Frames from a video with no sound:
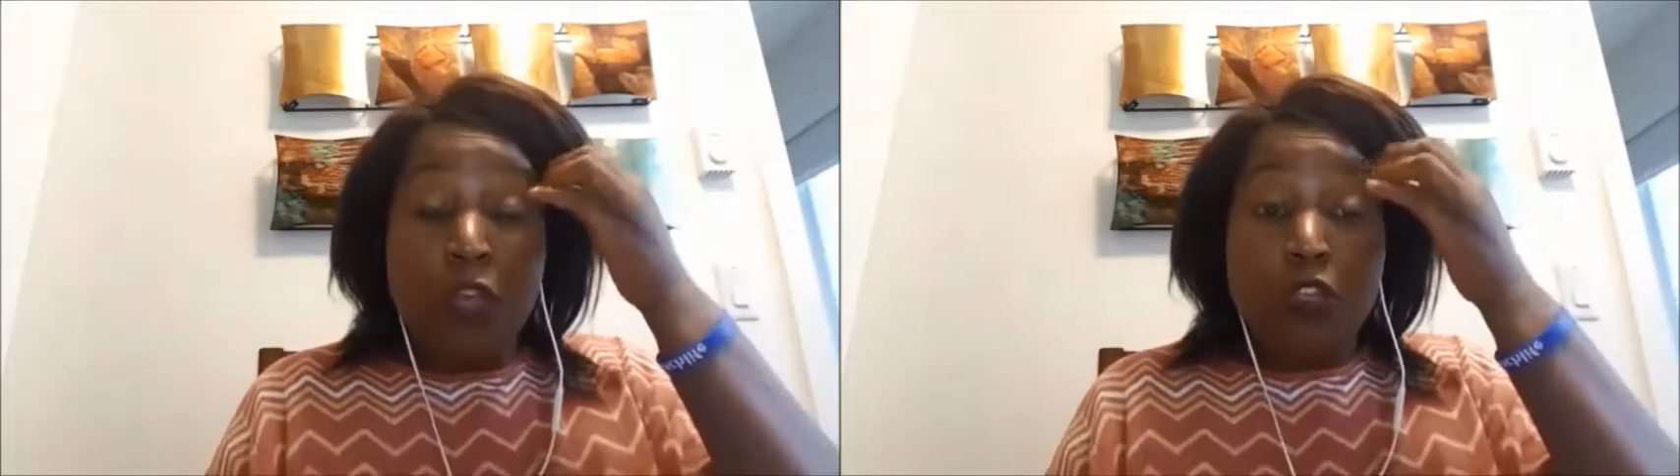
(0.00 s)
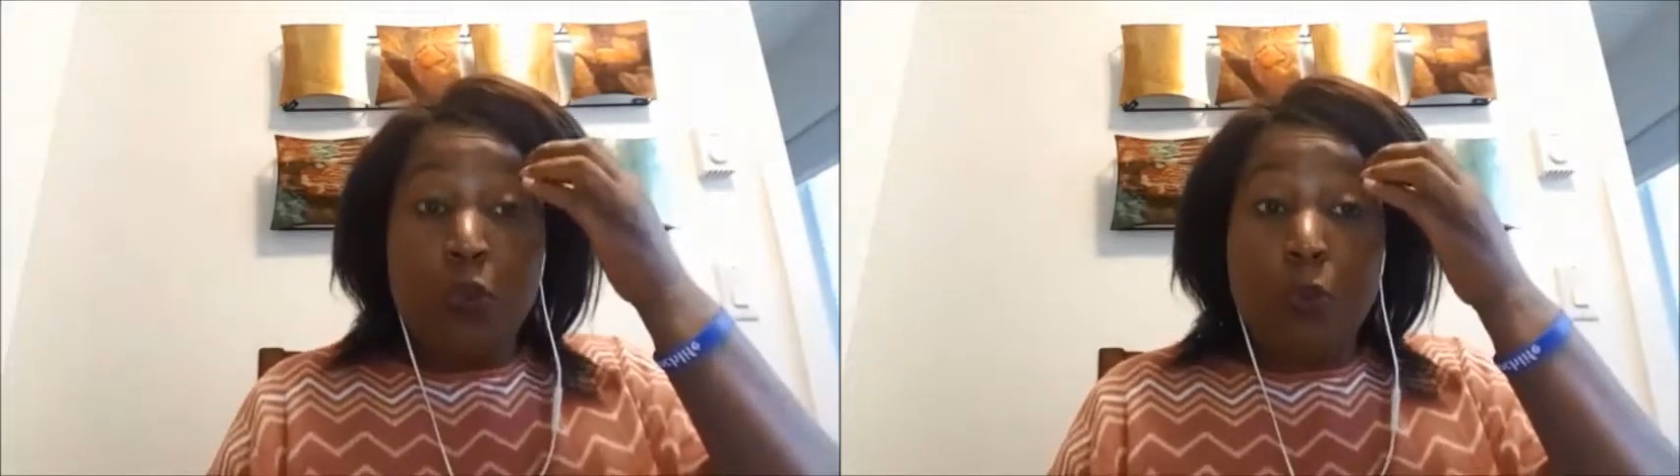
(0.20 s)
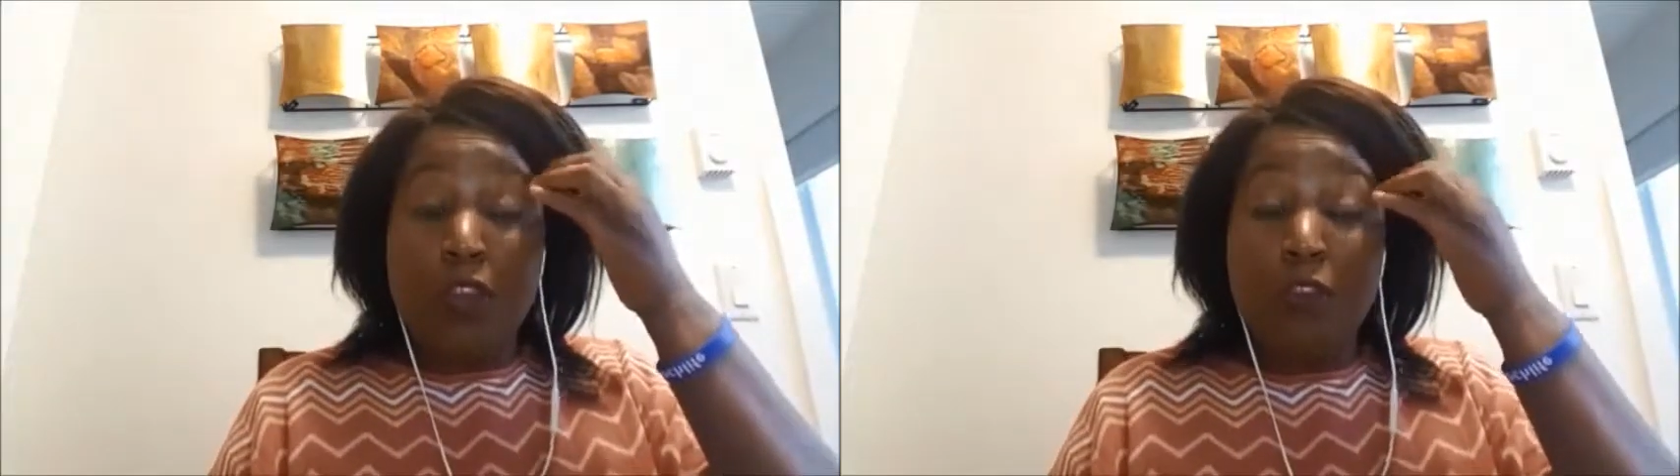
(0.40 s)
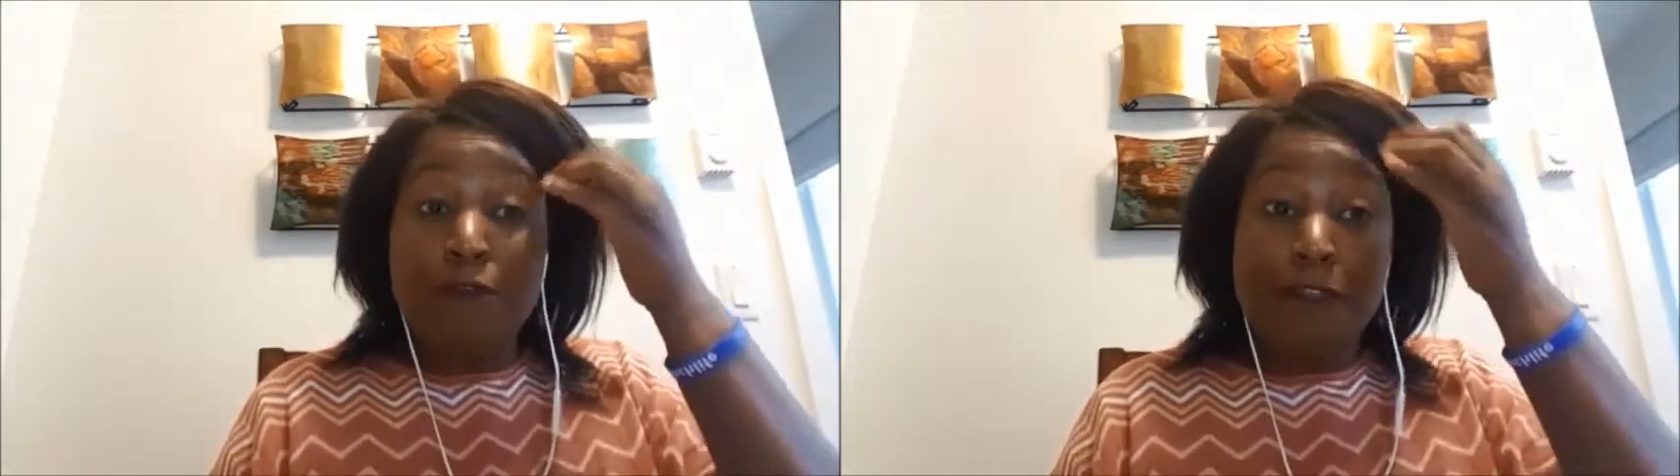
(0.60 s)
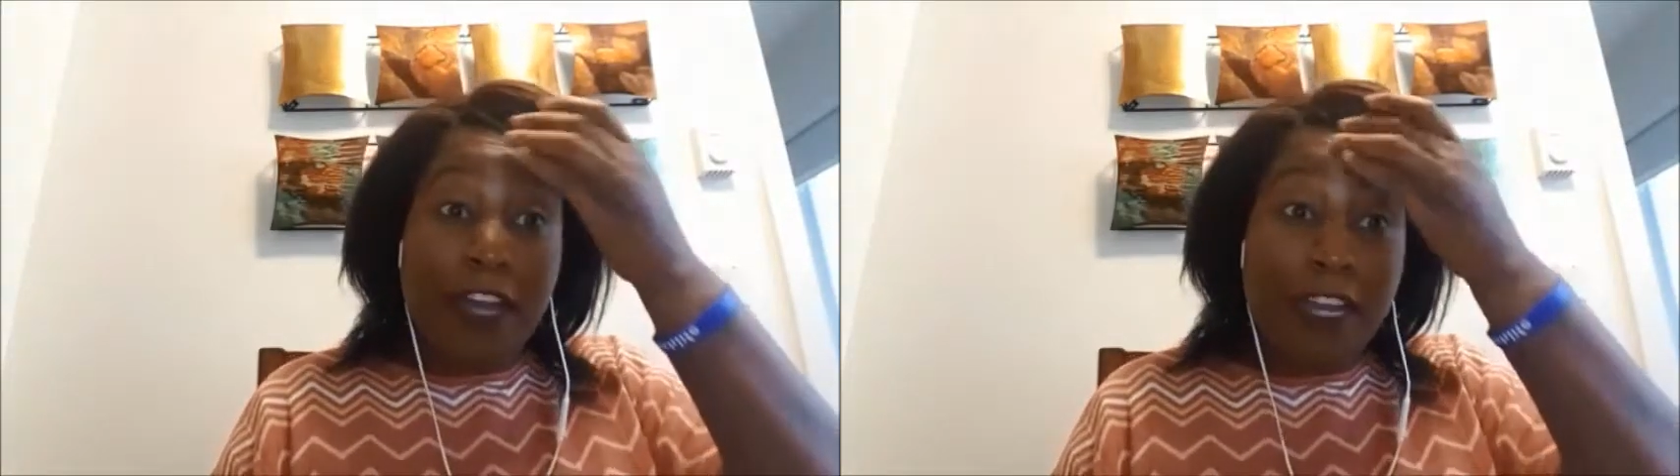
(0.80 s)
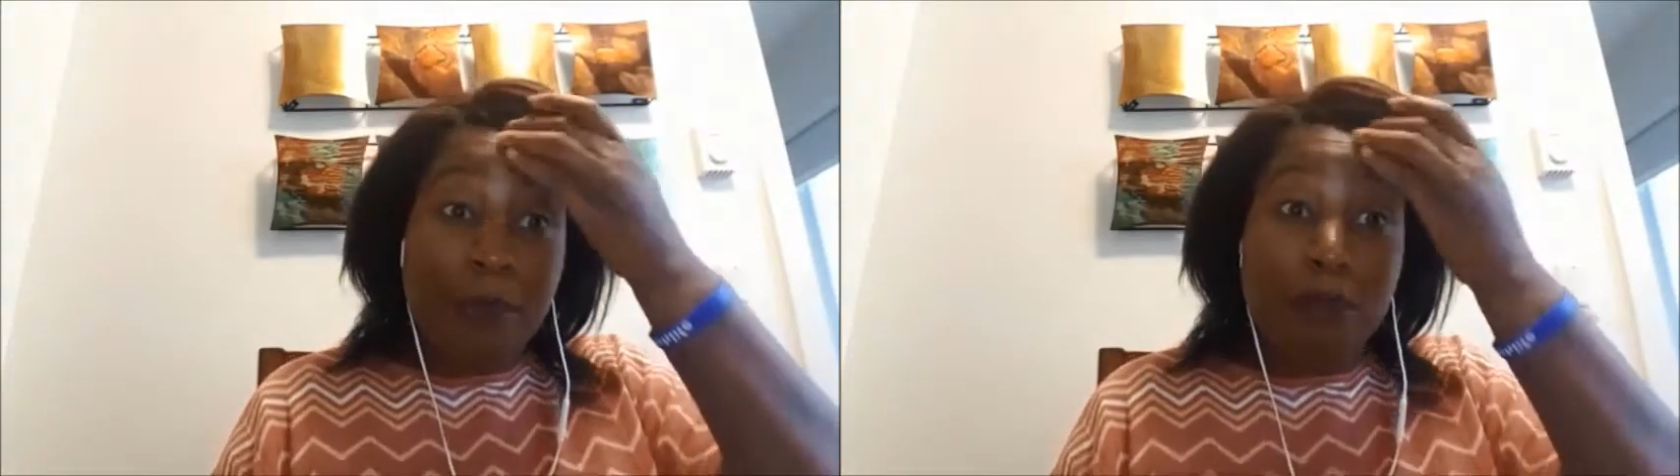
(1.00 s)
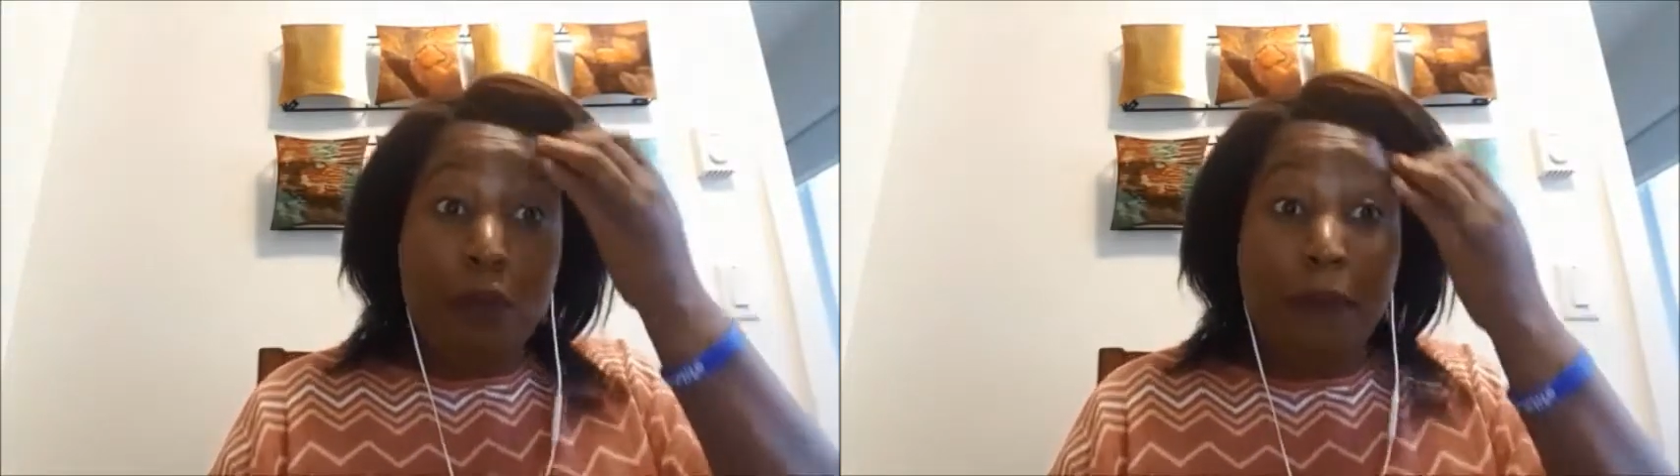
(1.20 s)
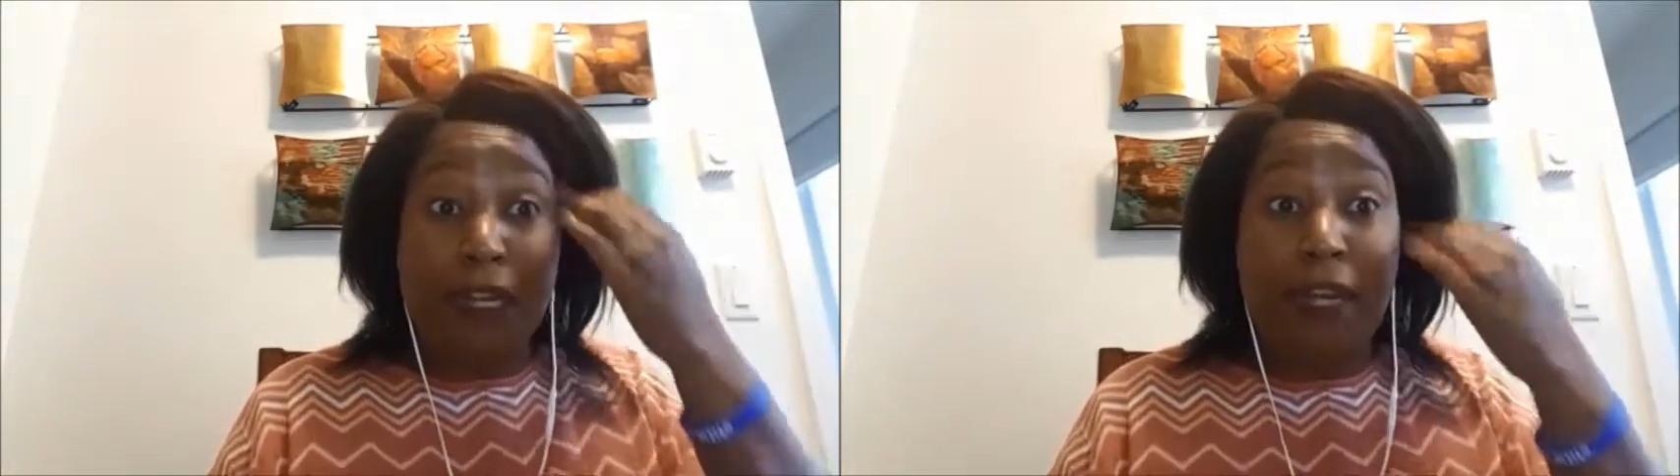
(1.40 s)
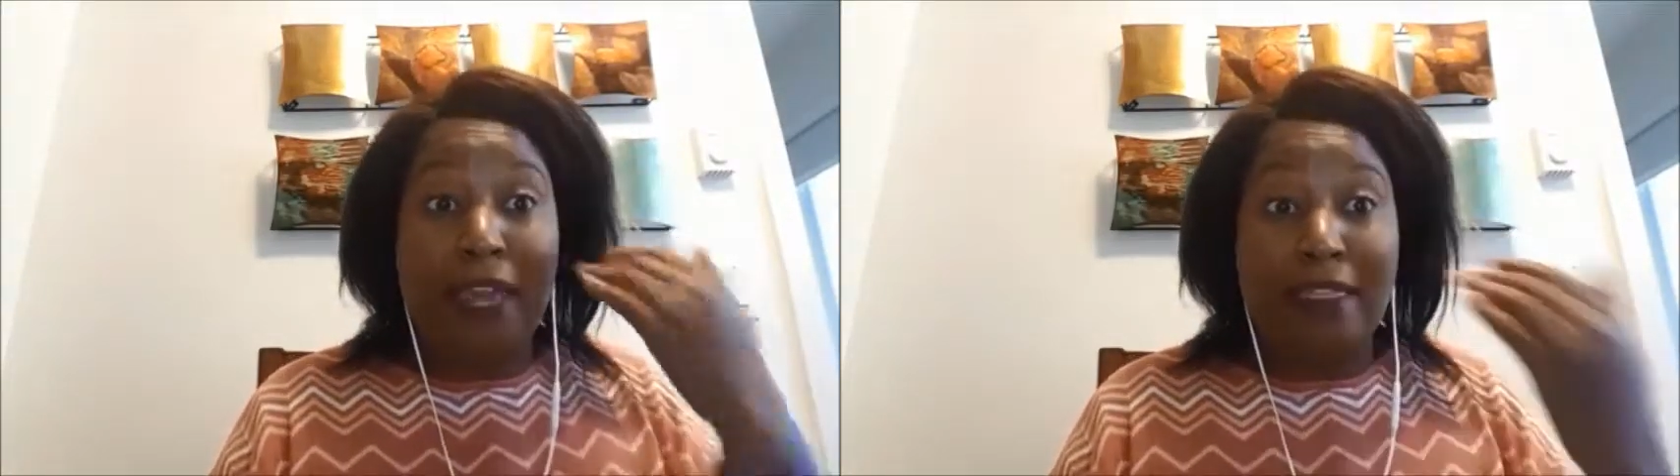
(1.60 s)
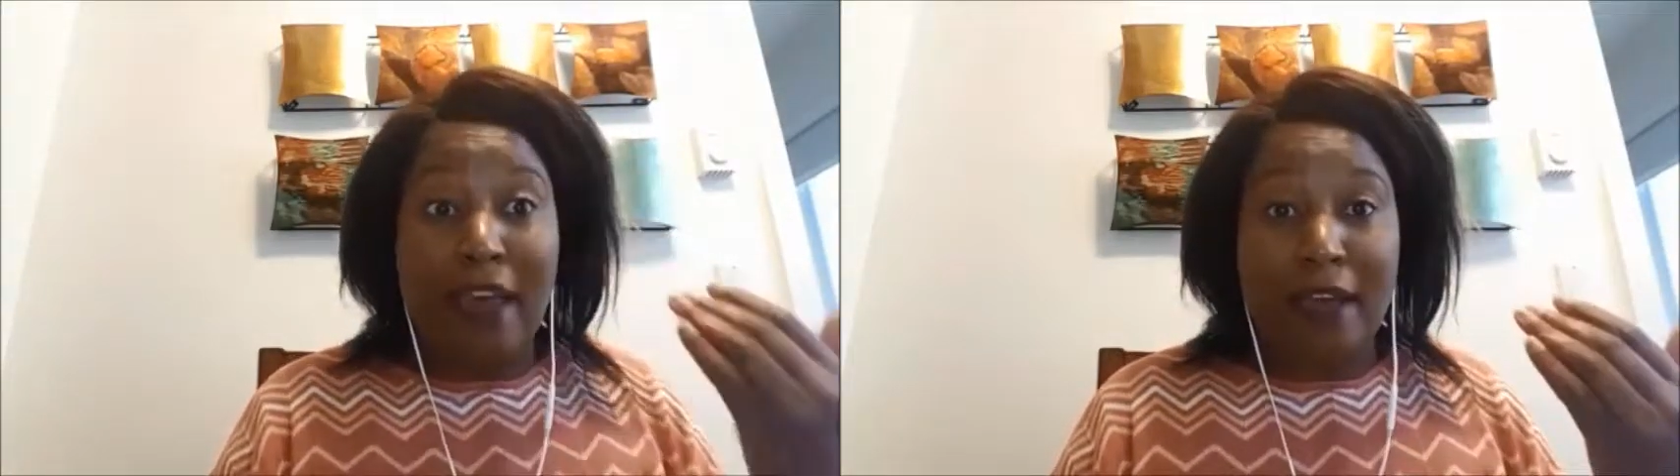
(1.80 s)
So when you find a property
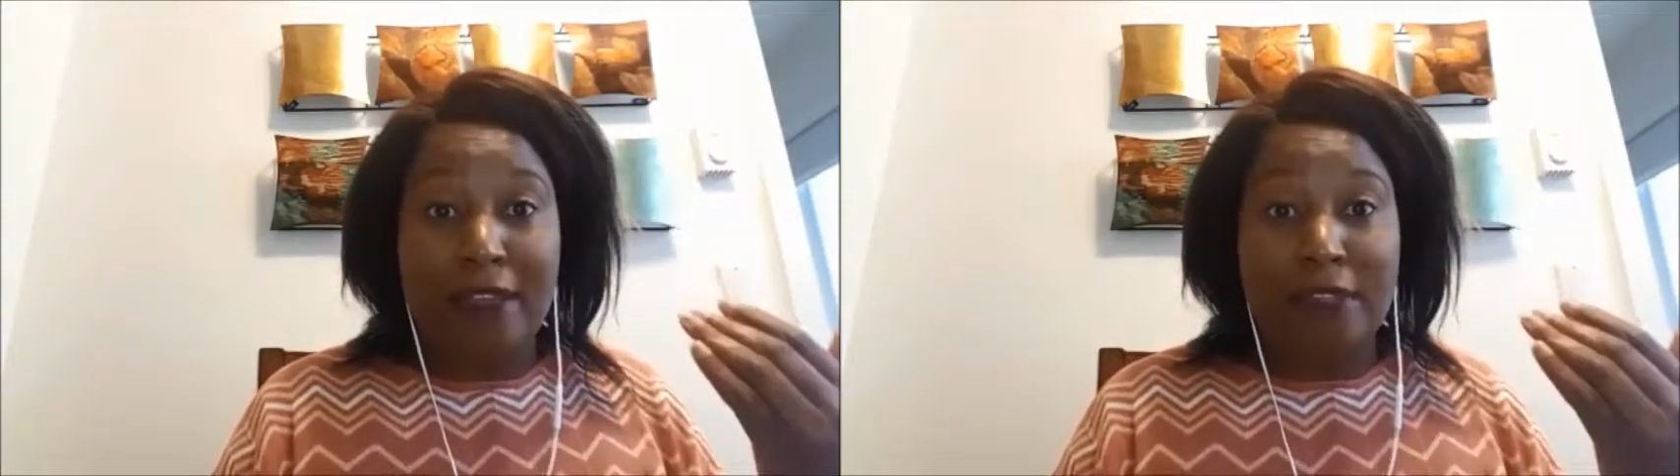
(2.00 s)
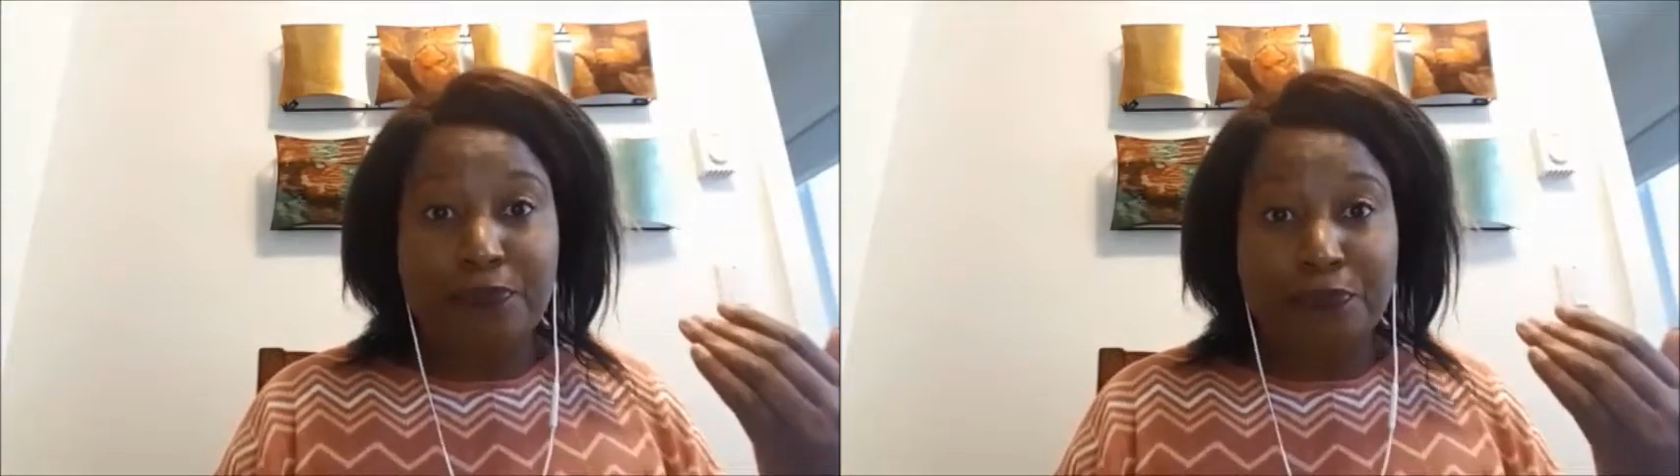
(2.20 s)
like that,